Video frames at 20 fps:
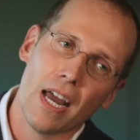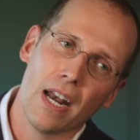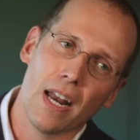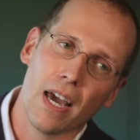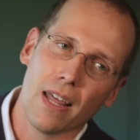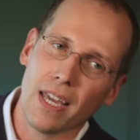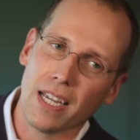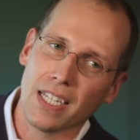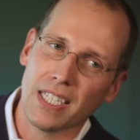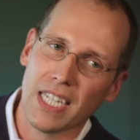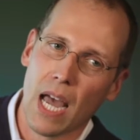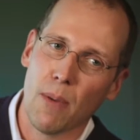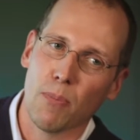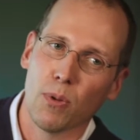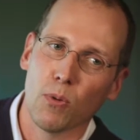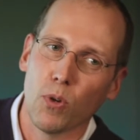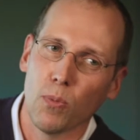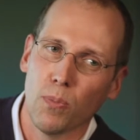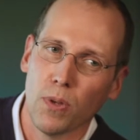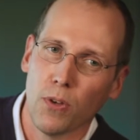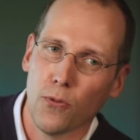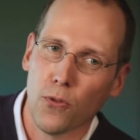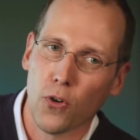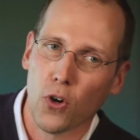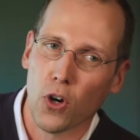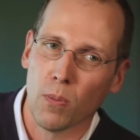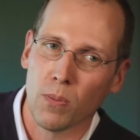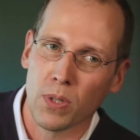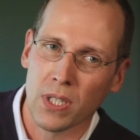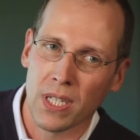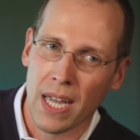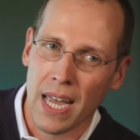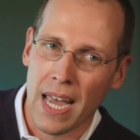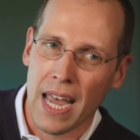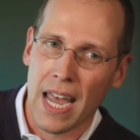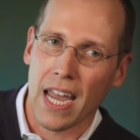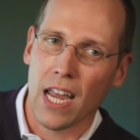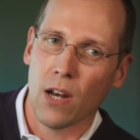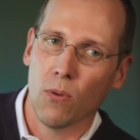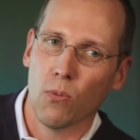Another example would be firms
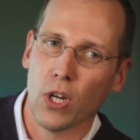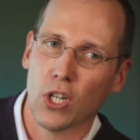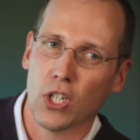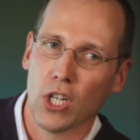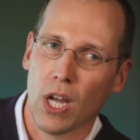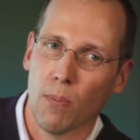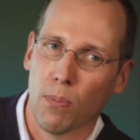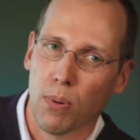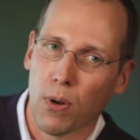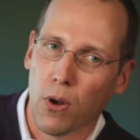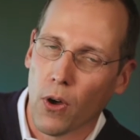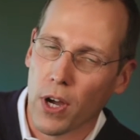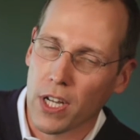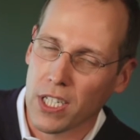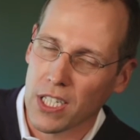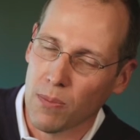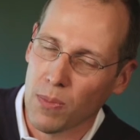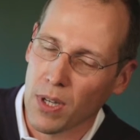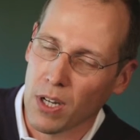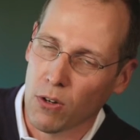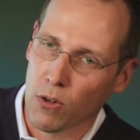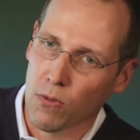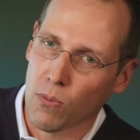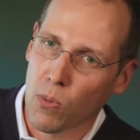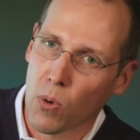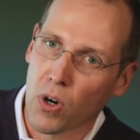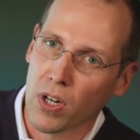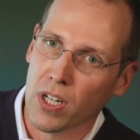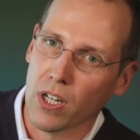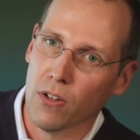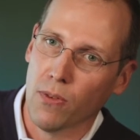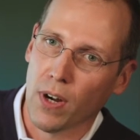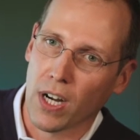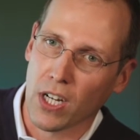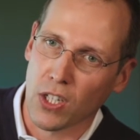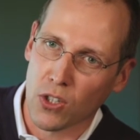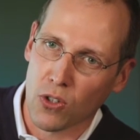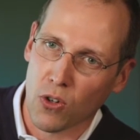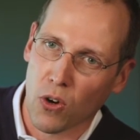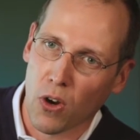in which employees are being rewarded
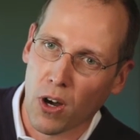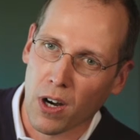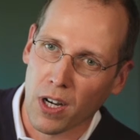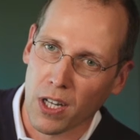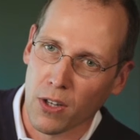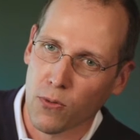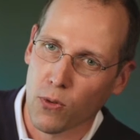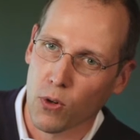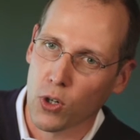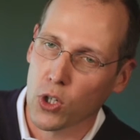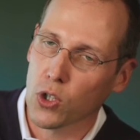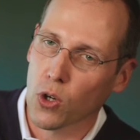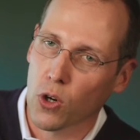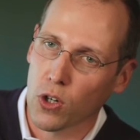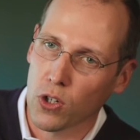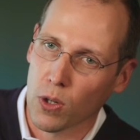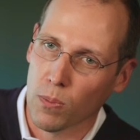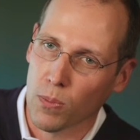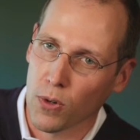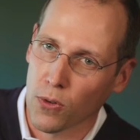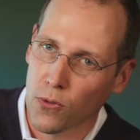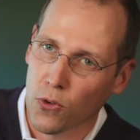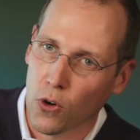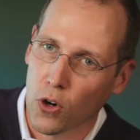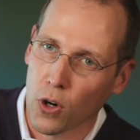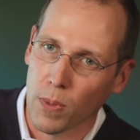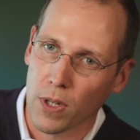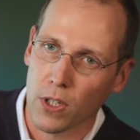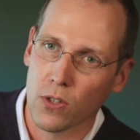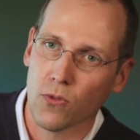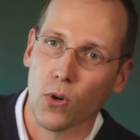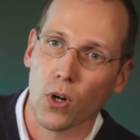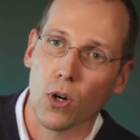very strongly for short-term performance,